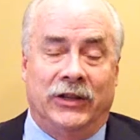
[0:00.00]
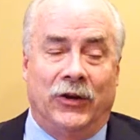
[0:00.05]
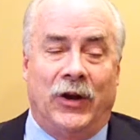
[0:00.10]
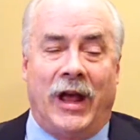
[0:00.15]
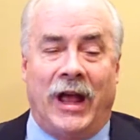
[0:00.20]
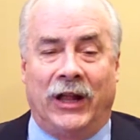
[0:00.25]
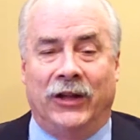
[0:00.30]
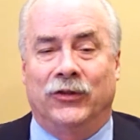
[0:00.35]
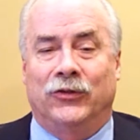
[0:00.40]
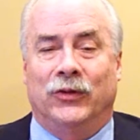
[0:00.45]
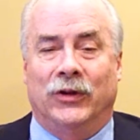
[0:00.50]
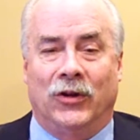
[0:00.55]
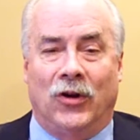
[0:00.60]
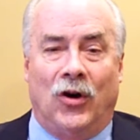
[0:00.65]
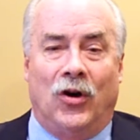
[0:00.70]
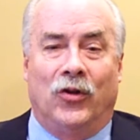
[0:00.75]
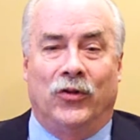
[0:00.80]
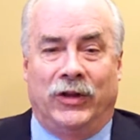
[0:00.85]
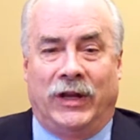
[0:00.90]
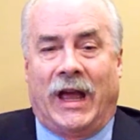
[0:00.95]
that. They're answering
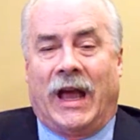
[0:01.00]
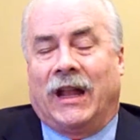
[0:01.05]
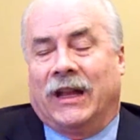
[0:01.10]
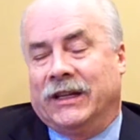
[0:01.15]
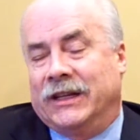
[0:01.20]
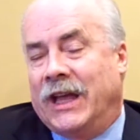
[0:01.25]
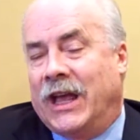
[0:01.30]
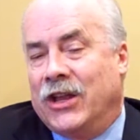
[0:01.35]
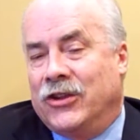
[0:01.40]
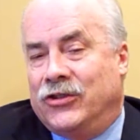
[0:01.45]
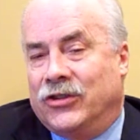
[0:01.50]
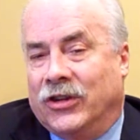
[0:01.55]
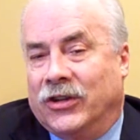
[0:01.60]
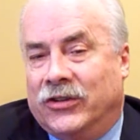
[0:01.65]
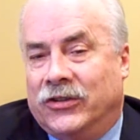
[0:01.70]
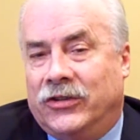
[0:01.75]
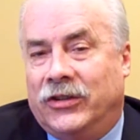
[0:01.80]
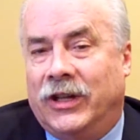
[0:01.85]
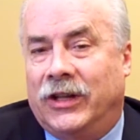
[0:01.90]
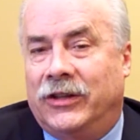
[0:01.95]
all the
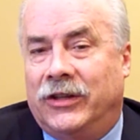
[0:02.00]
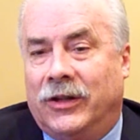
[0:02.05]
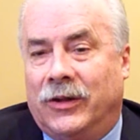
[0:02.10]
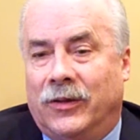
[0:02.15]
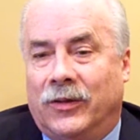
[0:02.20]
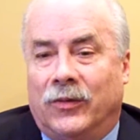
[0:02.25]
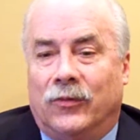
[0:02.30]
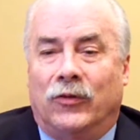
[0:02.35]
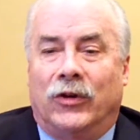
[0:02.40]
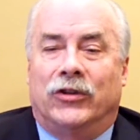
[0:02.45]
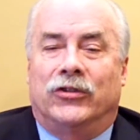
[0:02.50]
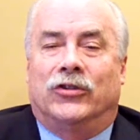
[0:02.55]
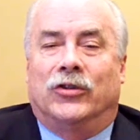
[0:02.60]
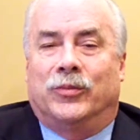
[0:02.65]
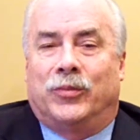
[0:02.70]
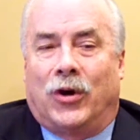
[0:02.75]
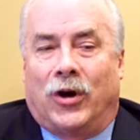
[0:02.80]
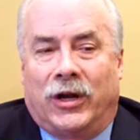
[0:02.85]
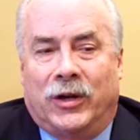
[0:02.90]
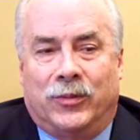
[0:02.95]
allegations that the
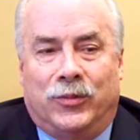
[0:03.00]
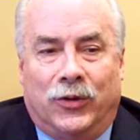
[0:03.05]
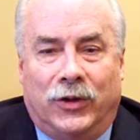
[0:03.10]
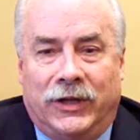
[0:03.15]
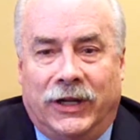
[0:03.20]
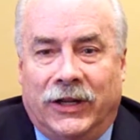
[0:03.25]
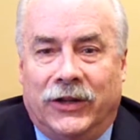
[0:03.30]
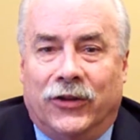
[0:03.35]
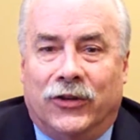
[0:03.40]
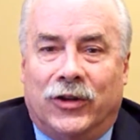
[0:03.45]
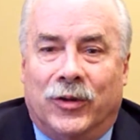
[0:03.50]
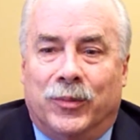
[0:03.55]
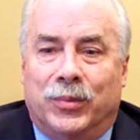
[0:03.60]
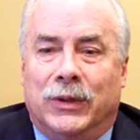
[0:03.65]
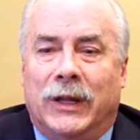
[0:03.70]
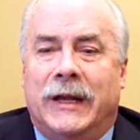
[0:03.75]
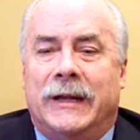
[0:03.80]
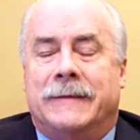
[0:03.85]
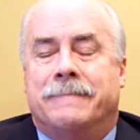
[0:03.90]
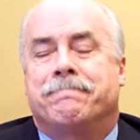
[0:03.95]
original party put in their
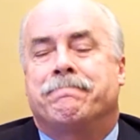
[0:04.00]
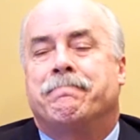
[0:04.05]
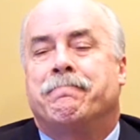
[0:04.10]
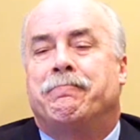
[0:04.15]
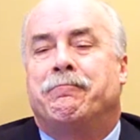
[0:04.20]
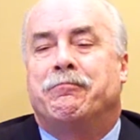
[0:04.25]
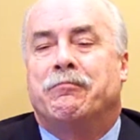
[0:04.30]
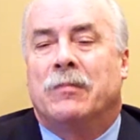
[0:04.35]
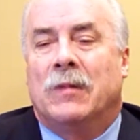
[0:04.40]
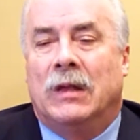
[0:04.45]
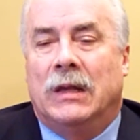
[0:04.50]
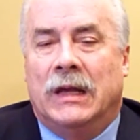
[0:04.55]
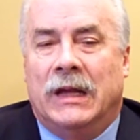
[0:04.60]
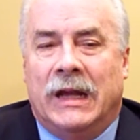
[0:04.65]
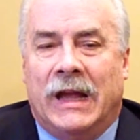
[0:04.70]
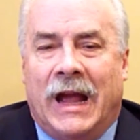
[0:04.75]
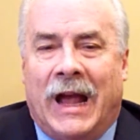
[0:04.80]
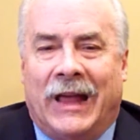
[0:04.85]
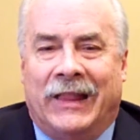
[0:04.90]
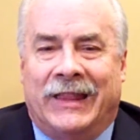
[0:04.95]
complaint.
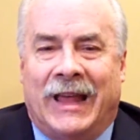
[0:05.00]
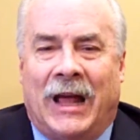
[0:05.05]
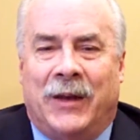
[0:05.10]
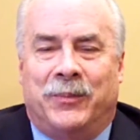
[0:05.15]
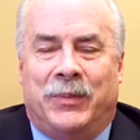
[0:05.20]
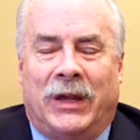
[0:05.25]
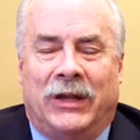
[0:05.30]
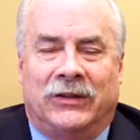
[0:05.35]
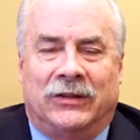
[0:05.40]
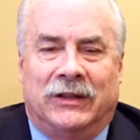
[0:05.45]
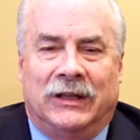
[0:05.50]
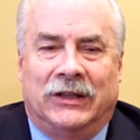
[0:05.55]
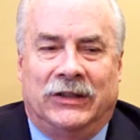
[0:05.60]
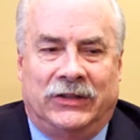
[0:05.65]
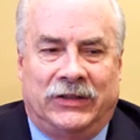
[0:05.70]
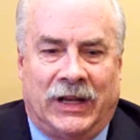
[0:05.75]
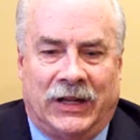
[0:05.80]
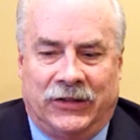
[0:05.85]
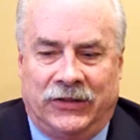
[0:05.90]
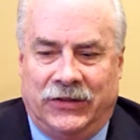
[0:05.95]
And that basically
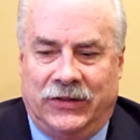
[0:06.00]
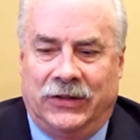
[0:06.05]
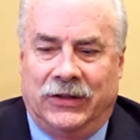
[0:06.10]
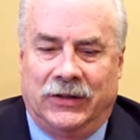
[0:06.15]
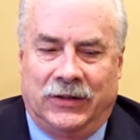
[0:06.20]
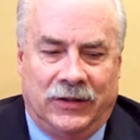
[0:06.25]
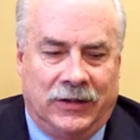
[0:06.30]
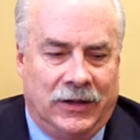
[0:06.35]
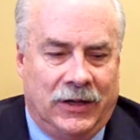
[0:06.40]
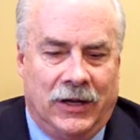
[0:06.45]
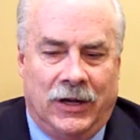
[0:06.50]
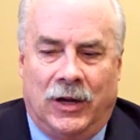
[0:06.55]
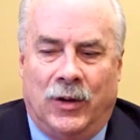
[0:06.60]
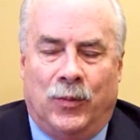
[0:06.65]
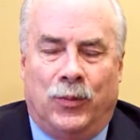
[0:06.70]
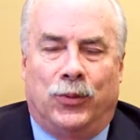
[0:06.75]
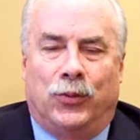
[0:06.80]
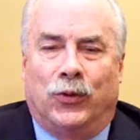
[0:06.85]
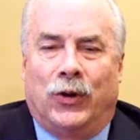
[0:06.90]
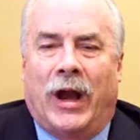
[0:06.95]
sets the
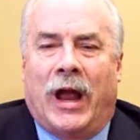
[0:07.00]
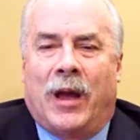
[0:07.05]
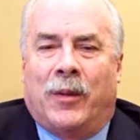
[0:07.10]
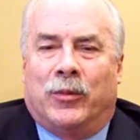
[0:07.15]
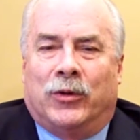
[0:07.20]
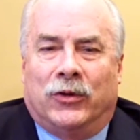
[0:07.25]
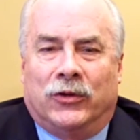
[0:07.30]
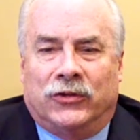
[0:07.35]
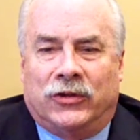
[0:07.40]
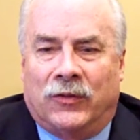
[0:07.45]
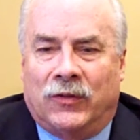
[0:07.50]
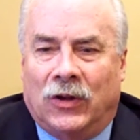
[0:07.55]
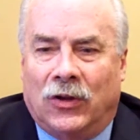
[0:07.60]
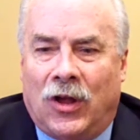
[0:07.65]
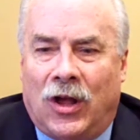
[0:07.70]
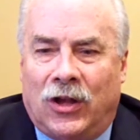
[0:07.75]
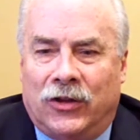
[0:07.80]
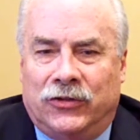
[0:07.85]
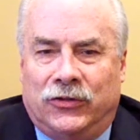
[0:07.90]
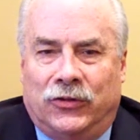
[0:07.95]
parameters of the
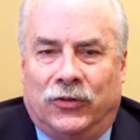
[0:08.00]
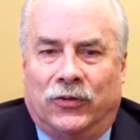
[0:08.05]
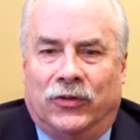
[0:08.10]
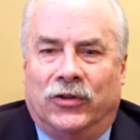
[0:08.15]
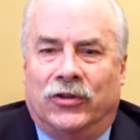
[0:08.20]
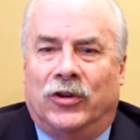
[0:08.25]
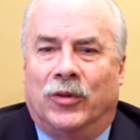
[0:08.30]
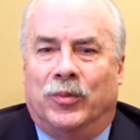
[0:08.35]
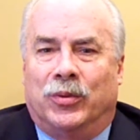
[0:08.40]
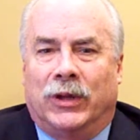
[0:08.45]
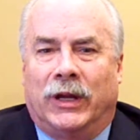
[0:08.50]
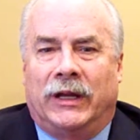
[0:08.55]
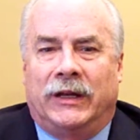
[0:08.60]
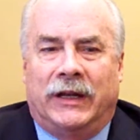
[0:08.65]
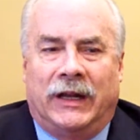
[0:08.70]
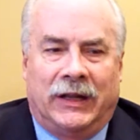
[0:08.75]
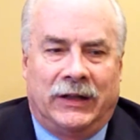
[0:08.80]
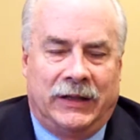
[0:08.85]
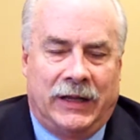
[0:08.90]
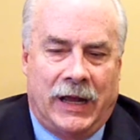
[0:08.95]
lawsuit, the
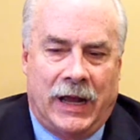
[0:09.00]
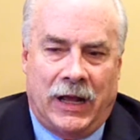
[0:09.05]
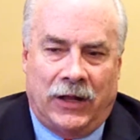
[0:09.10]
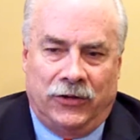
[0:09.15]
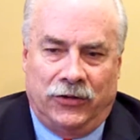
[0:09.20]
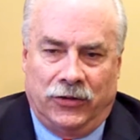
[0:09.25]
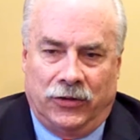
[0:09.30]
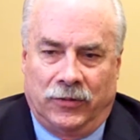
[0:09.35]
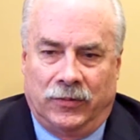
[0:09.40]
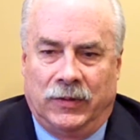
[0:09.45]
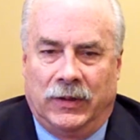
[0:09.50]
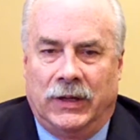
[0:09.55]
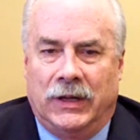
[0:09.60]
complaint and the answer.